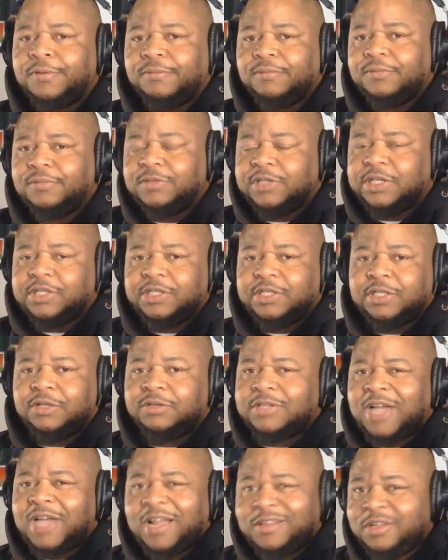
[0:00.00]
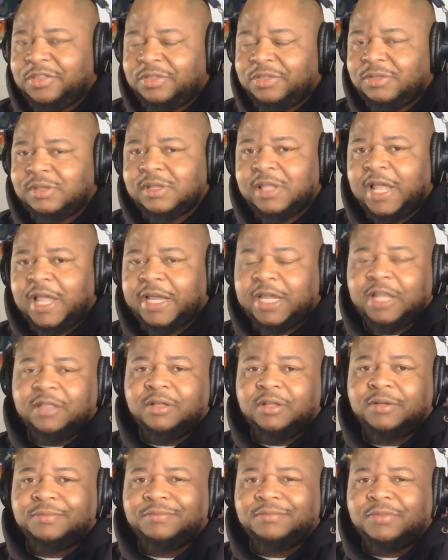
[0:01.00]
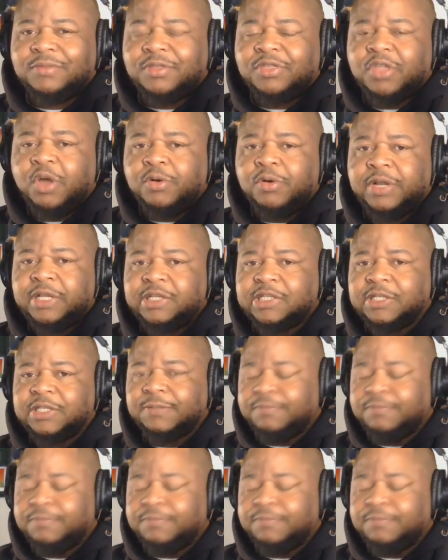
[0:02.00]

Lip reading: she shields out in the 30s.